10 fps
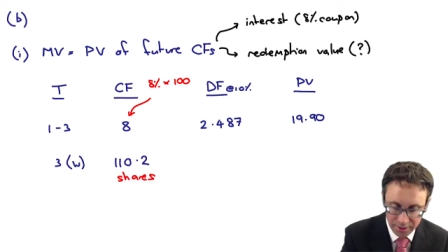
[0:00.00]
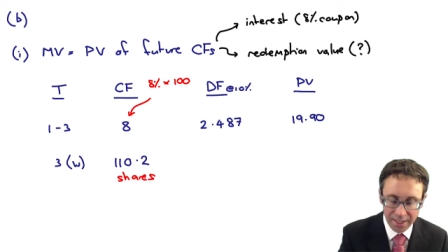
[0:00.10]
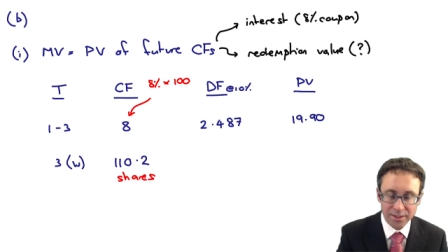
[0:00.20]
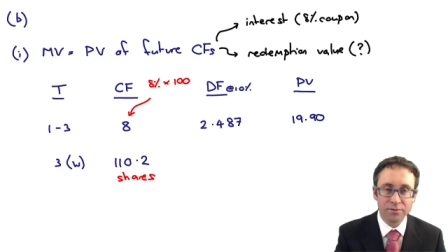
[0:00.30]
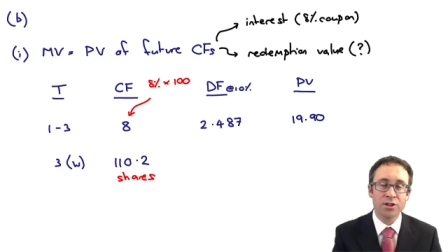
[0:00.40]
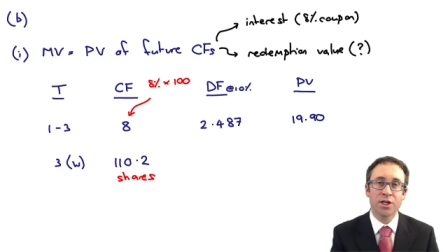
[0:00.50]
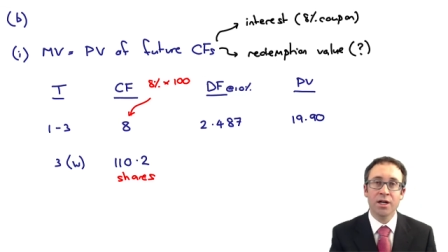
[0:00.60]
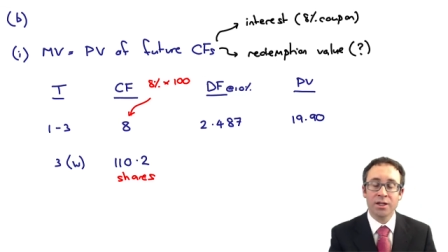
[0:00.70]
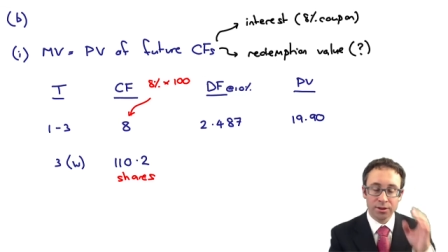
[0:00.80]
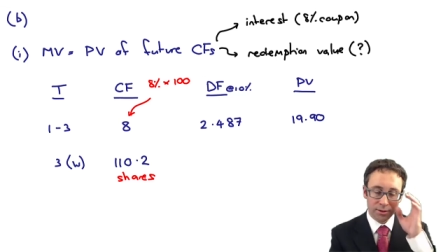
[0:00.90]
as that of the
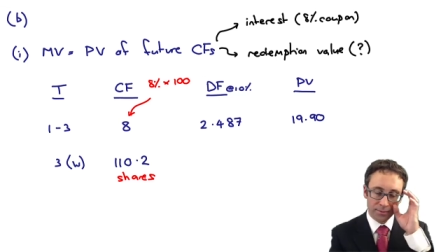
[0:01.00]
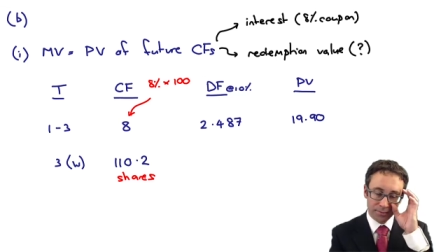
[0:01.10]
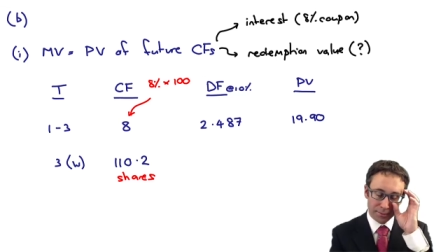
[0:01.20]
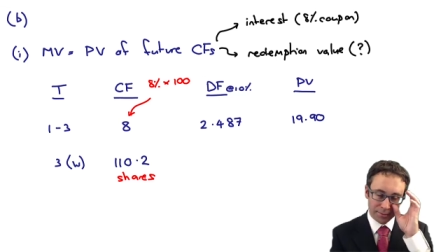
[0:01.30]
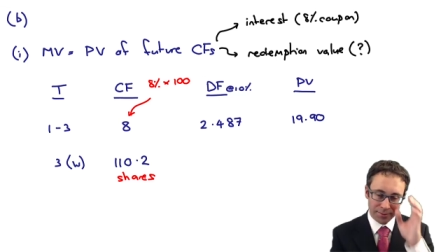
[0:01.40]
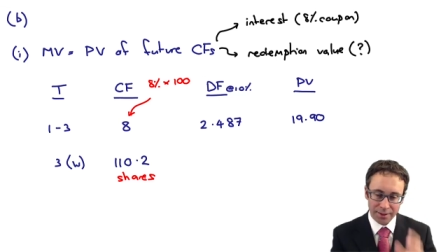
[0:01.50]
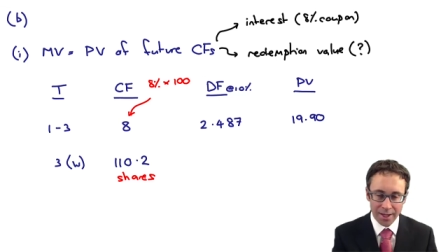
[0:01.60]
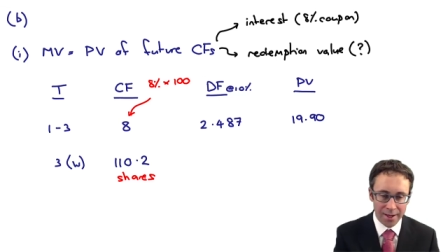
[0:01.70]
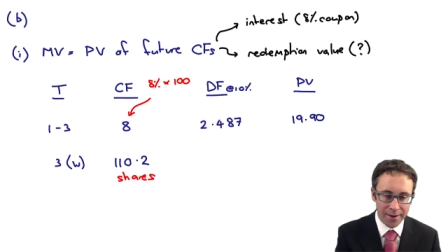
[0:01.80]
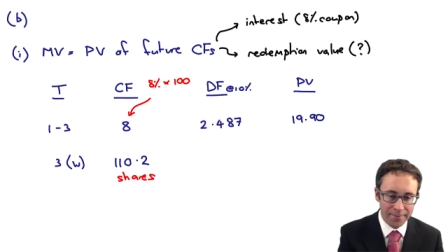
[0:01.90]
shares.
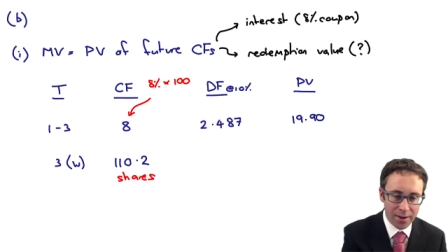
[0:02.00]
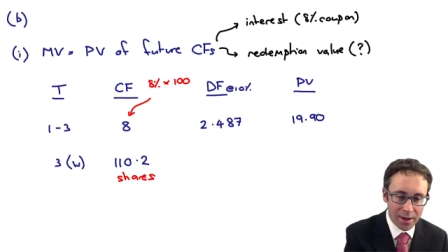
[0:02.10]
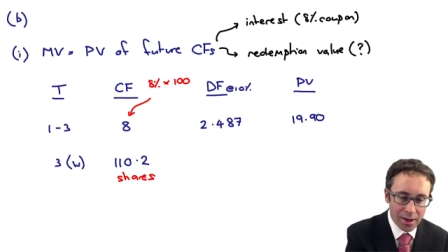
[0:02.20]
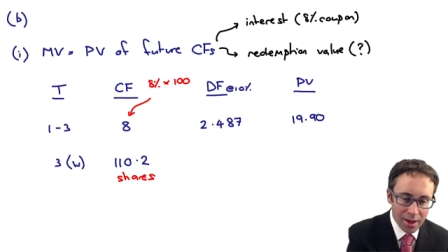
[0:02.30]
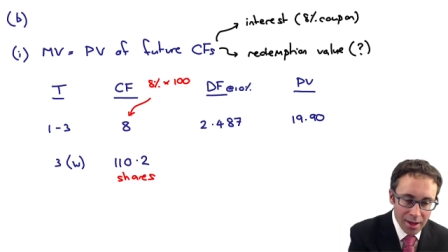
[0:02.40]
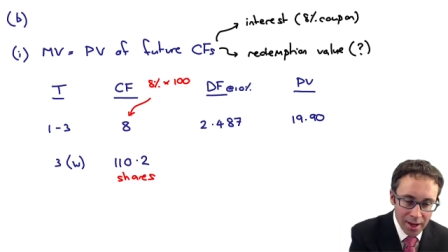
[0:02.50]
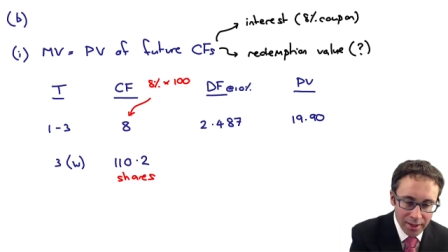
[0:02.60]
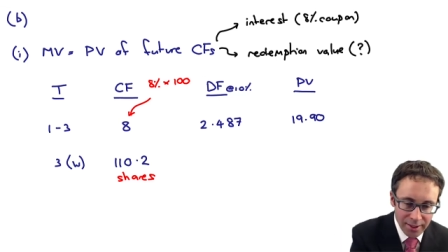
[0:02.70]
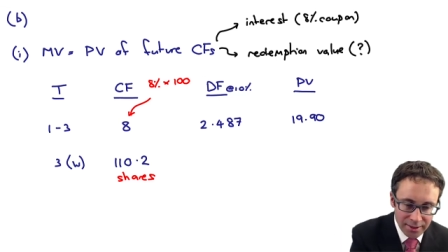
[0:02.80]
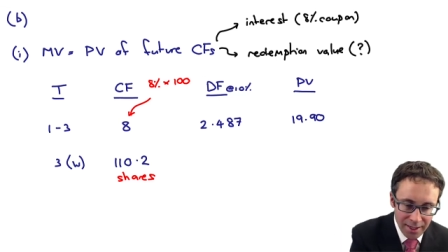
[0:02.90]
Okay,
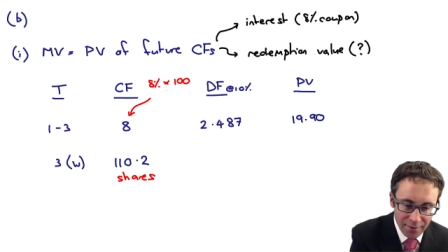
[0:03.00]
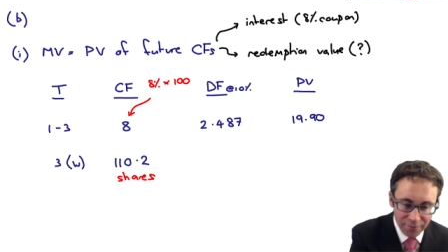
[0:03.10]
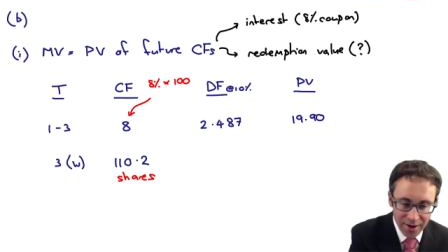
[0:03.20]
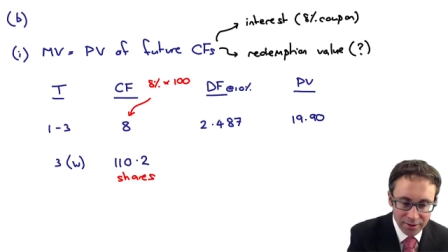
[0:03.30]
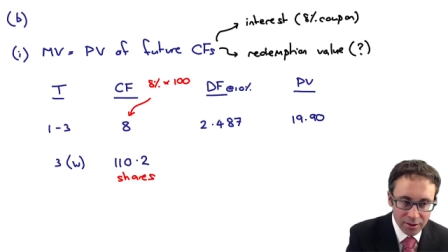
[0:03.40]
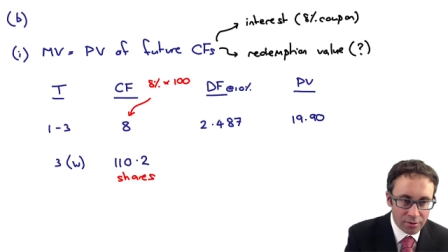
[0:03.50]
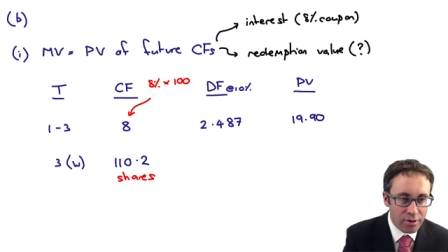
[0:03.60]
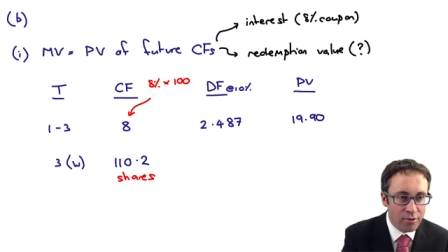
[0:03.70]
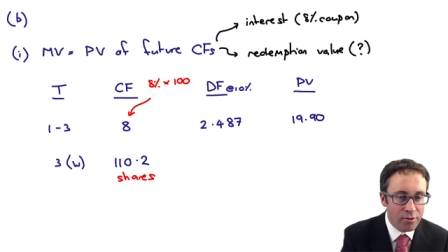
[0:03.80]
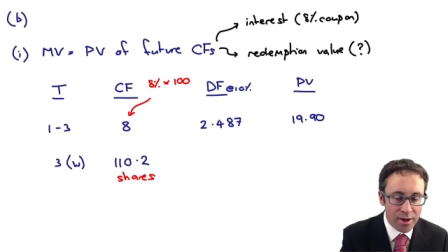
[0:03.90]
a discount factor at
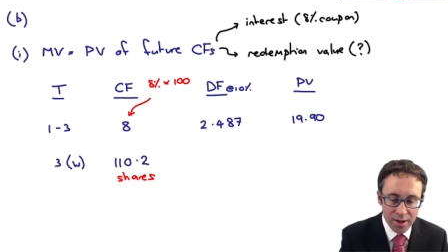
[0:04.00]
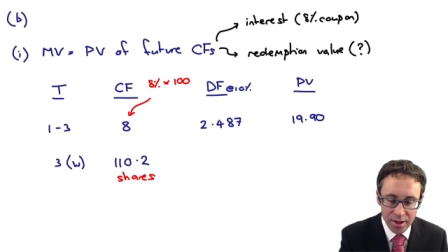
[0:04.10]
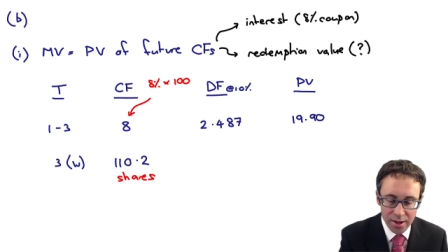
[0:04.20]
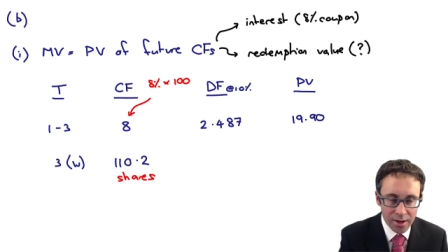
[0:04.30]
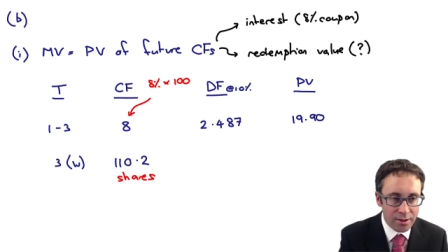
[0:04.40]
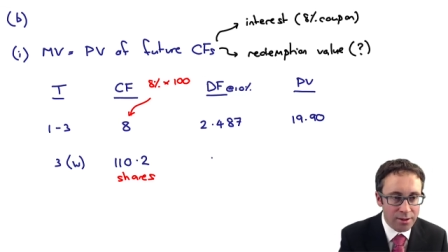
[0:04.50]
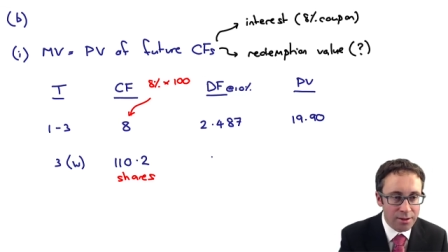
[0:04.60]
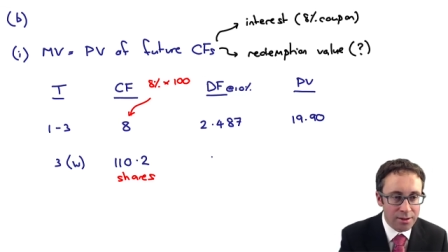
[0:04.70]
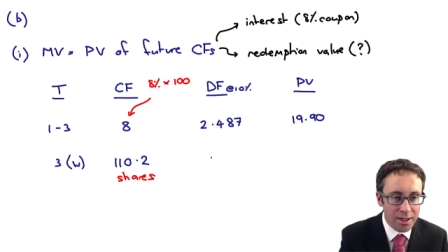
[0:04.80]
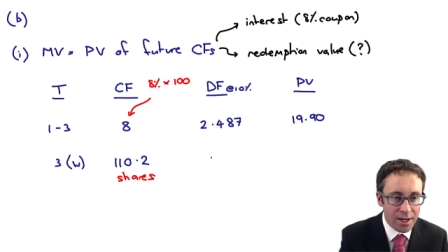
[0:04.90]
three
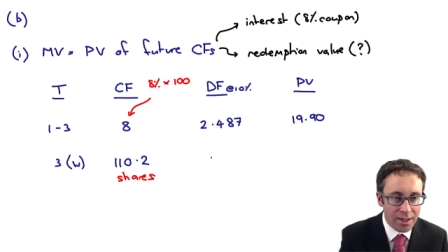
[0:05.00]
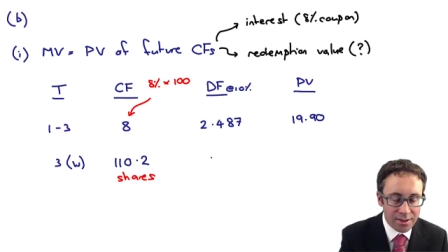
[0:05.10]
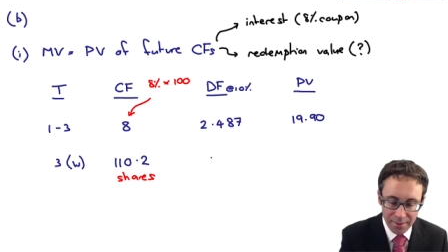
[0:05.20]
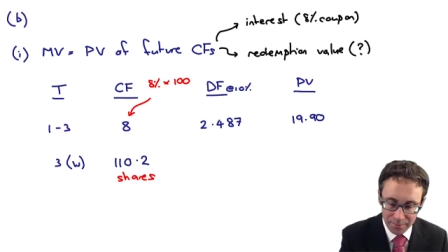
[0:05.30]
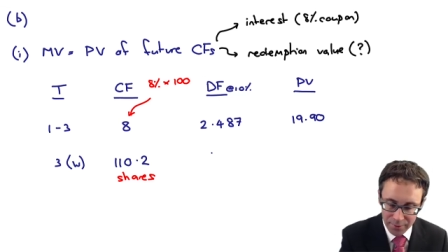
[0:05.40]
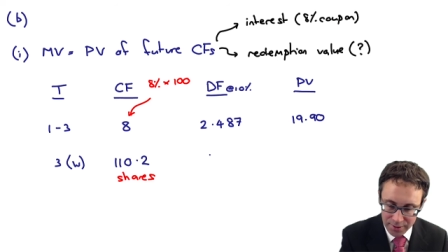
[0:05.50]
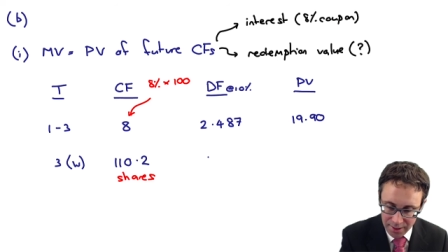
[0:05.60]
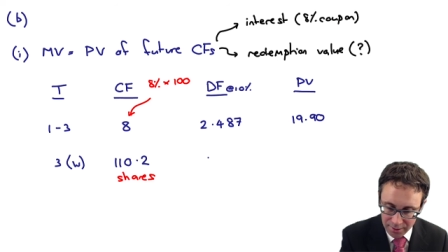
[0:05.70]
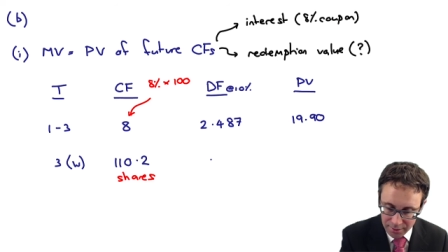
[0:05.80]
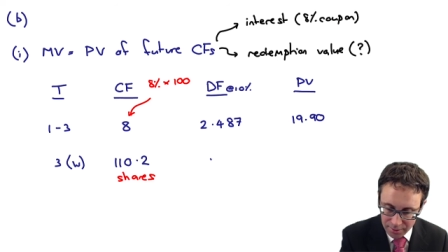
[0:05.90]
years at
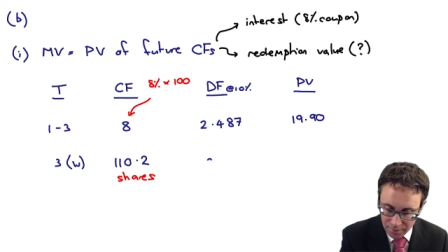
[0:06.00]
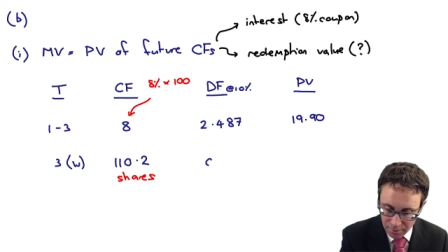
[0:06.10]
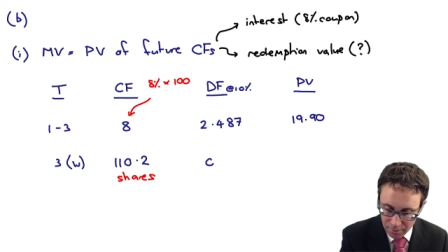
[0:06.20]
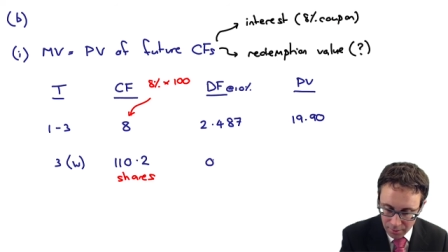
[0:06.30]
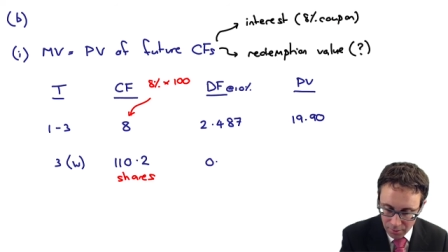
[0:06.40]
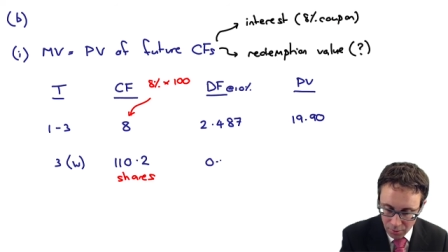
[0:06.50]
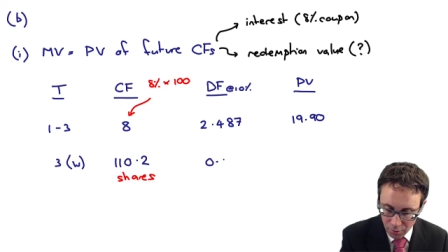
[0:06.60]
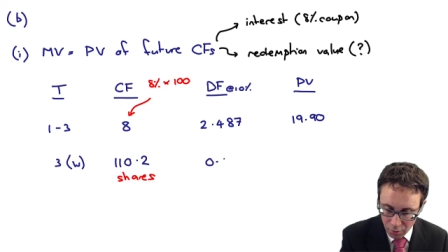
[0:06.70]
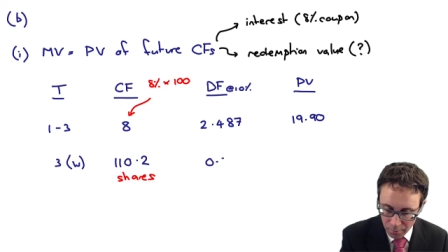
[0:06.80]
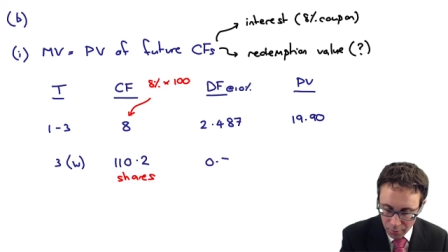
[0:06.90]
10%,
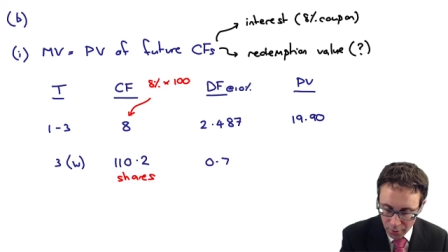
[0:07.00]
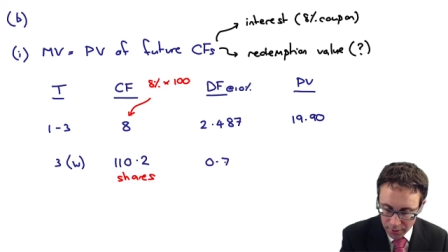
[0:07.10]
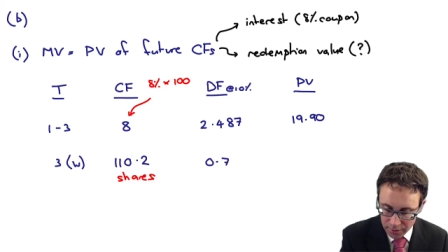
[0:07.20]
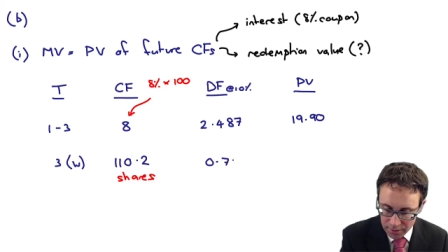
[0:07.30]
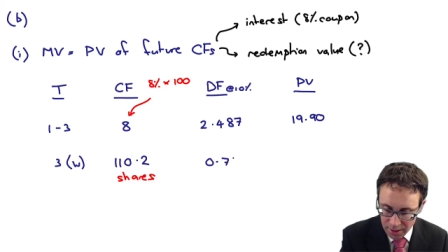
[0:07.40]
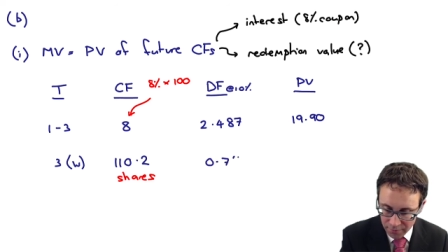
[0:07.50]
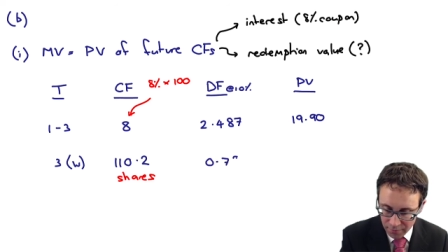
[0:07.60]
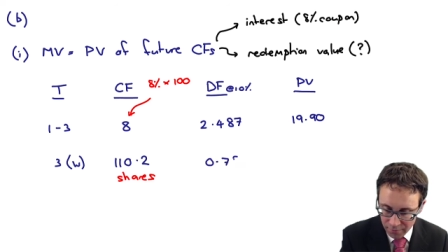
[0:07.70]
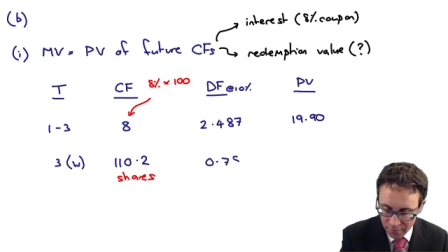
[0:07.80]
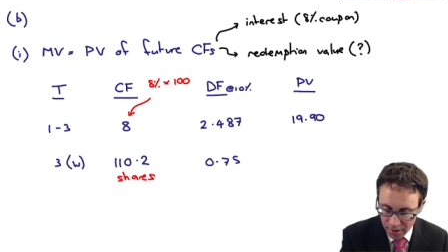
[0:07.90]

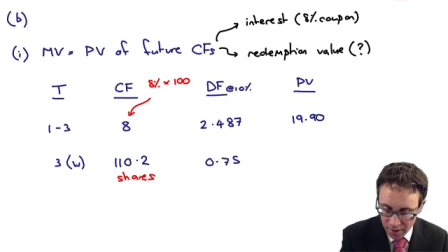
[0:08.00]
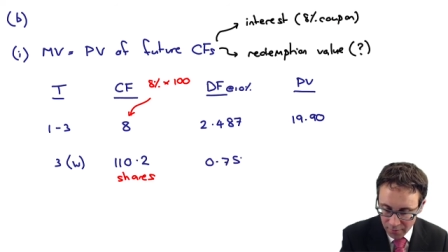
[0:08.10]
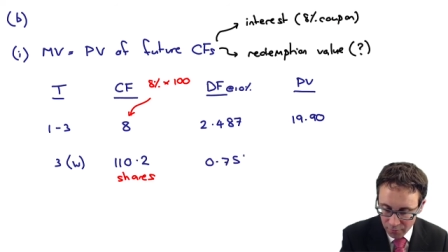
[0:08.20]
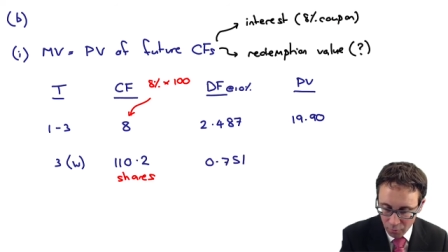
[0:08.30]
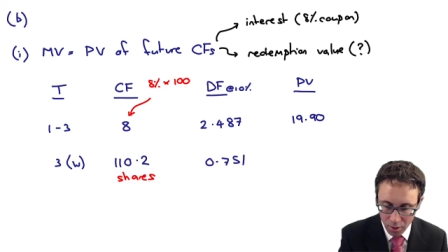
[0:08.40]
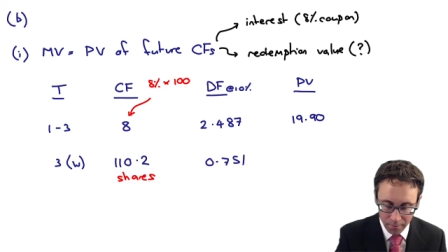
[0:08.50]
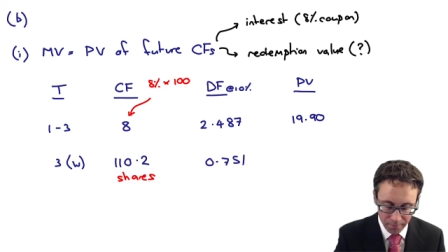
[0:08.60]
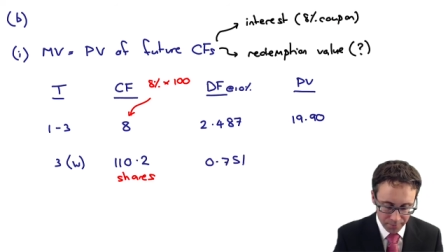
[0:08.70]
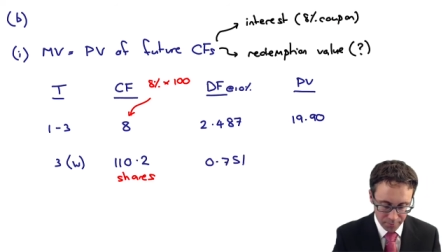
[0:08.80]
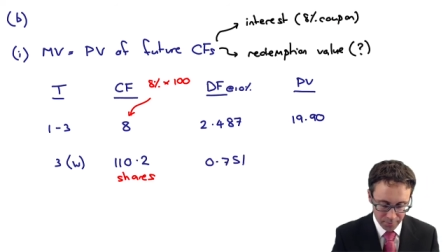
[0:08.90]
0.751.